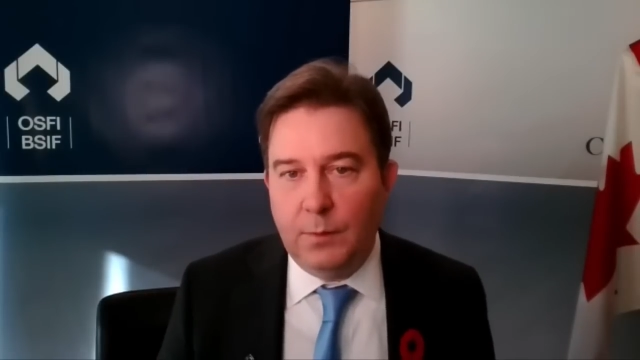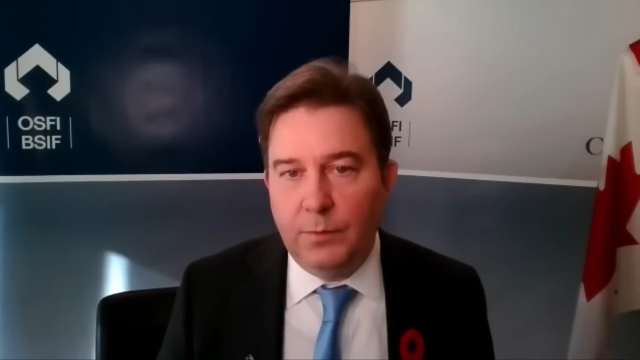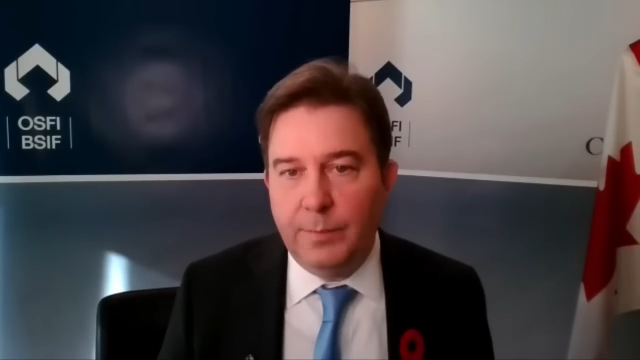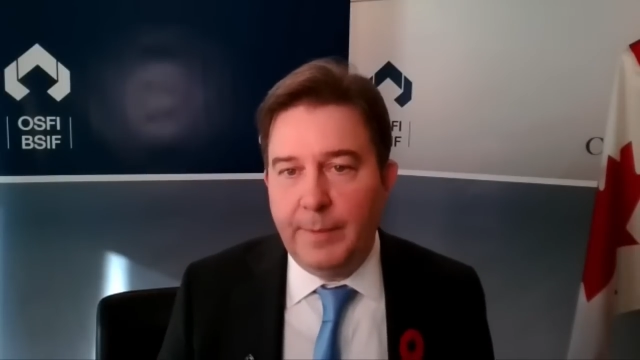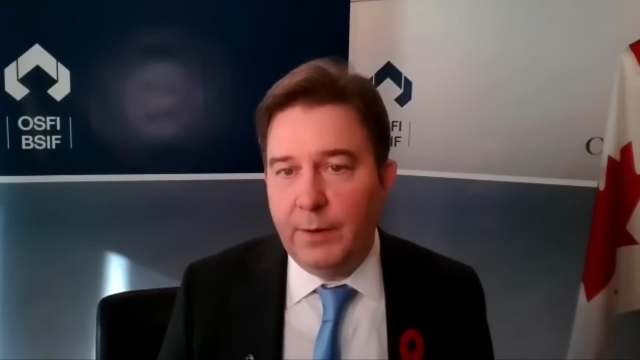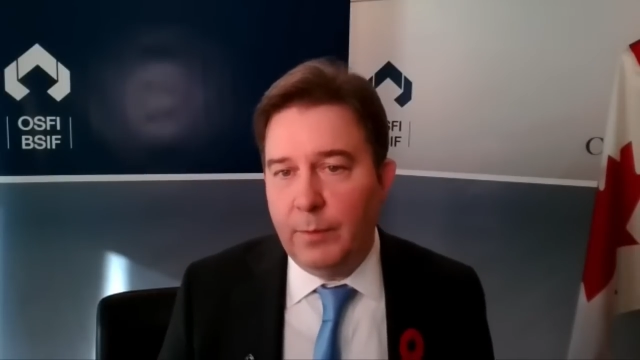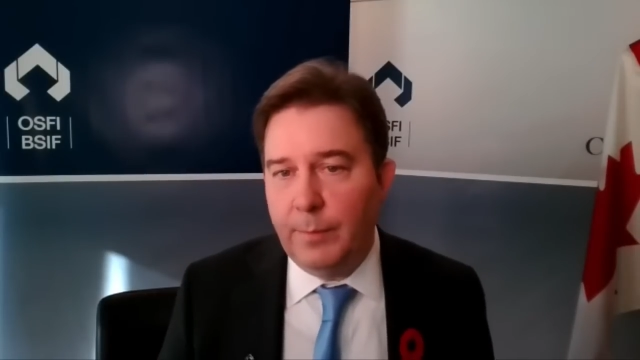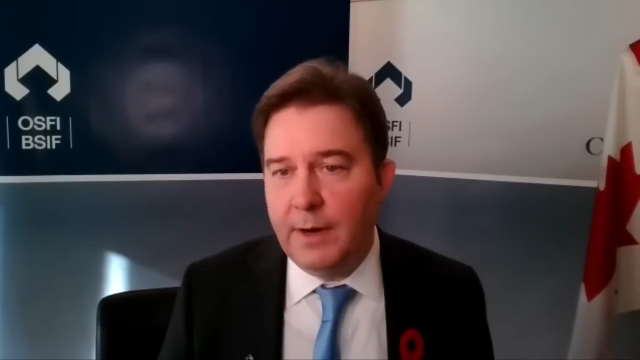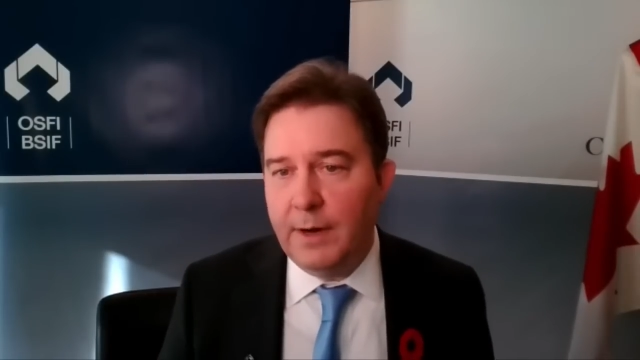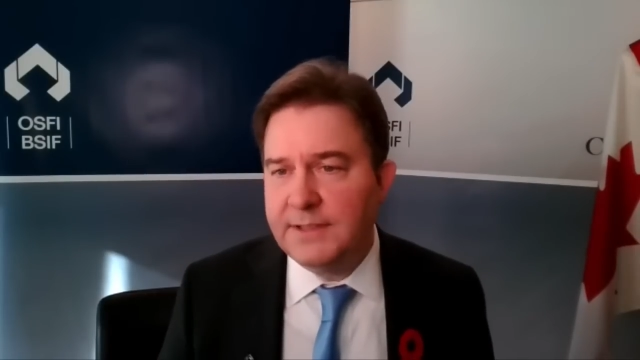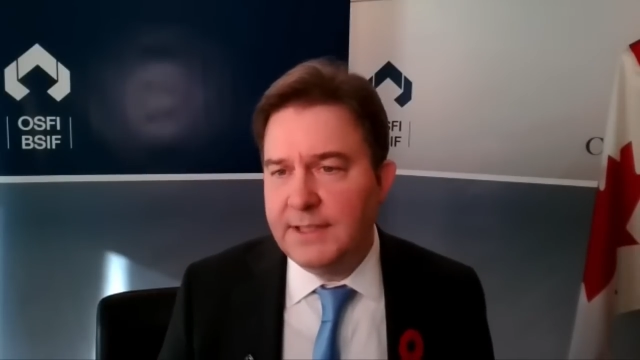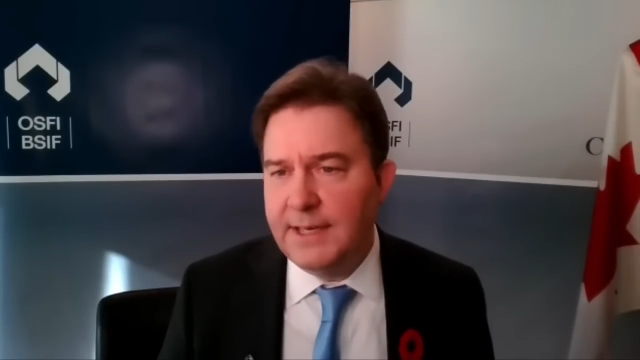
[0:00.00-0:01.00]
With my
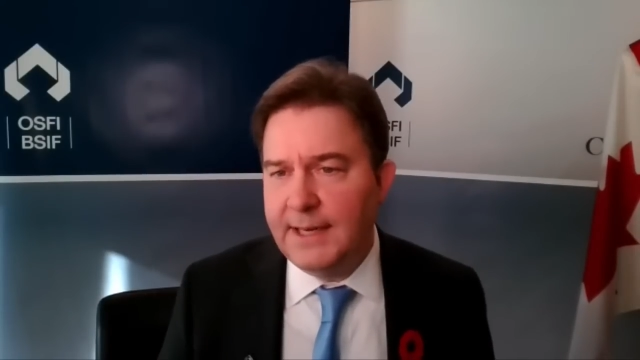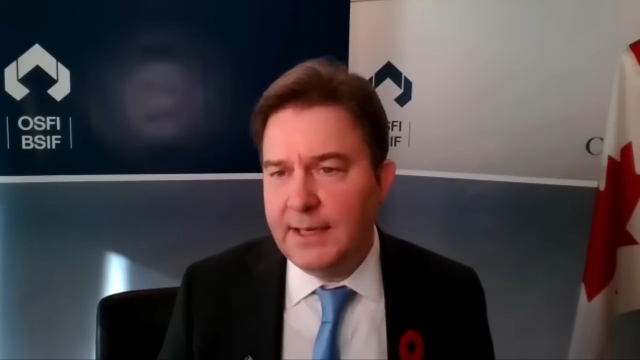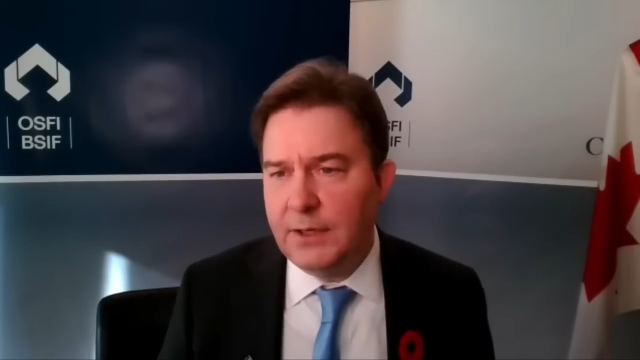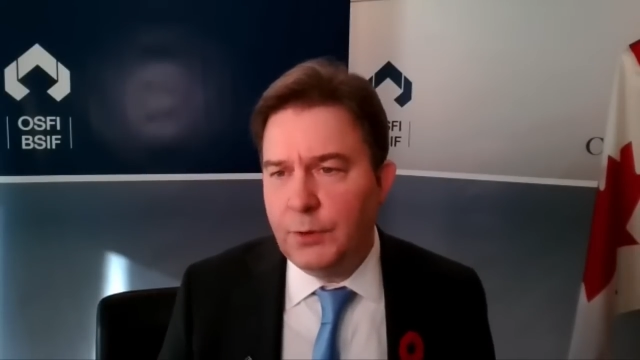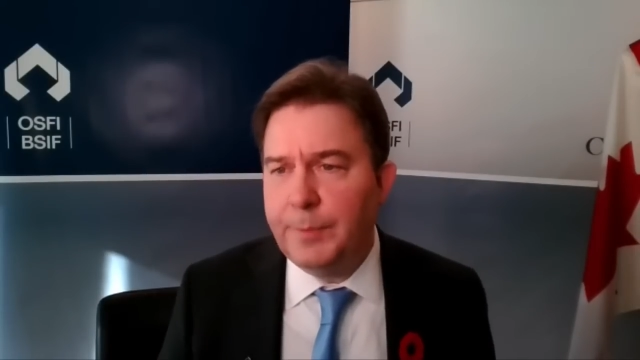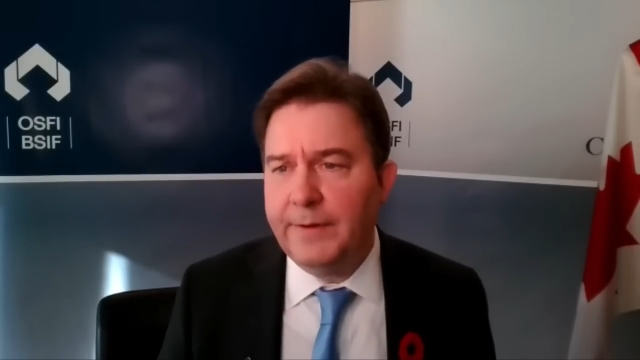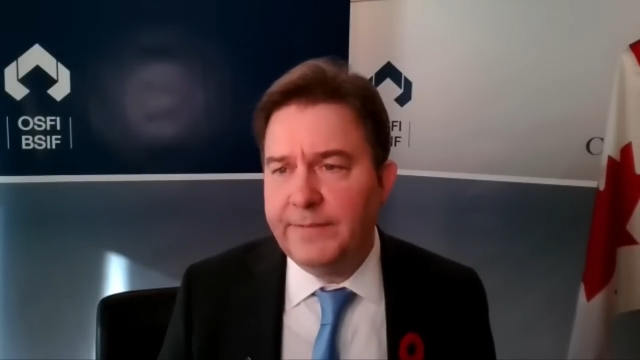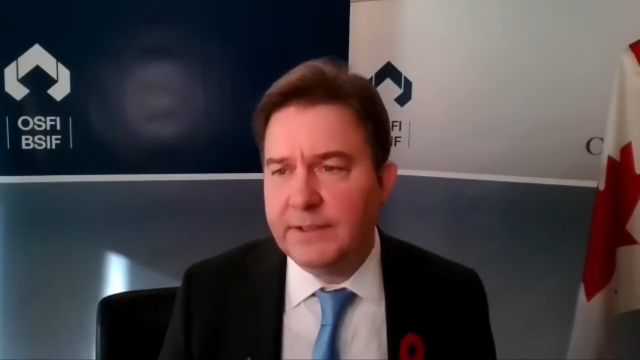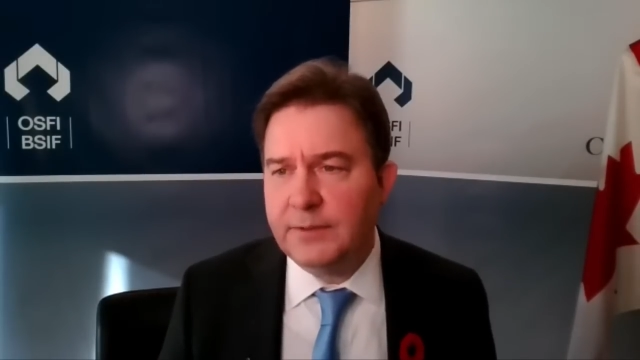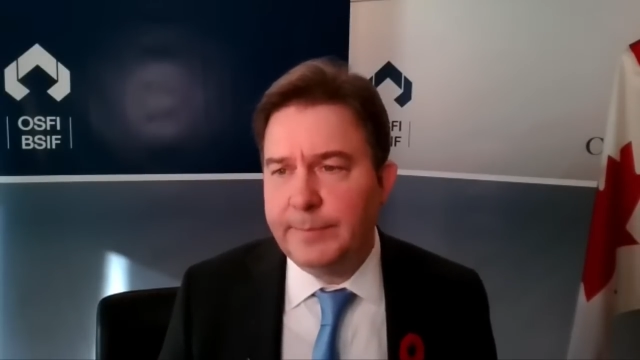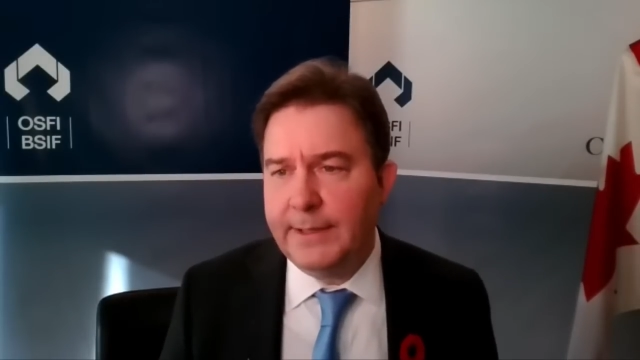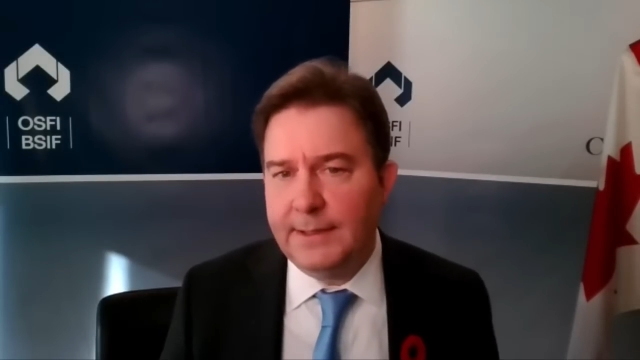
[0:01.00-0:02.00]
remarks today, I hope I've
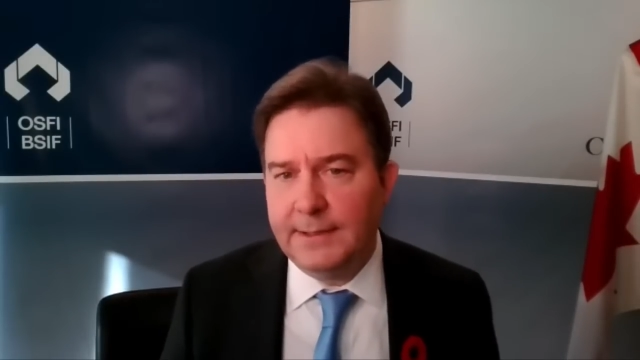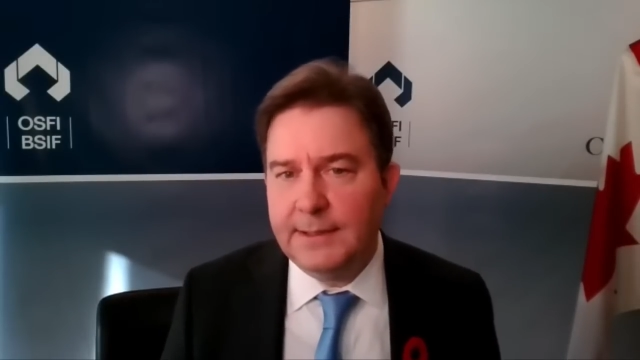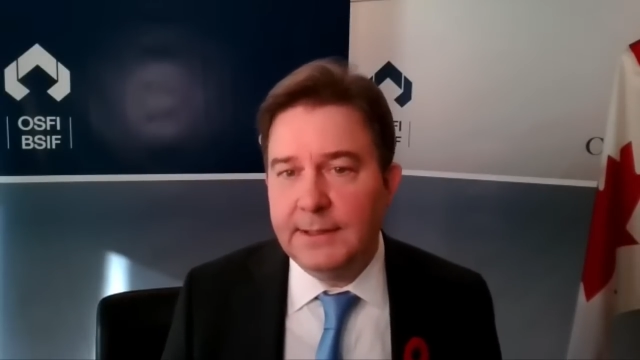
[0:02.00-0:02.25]
explained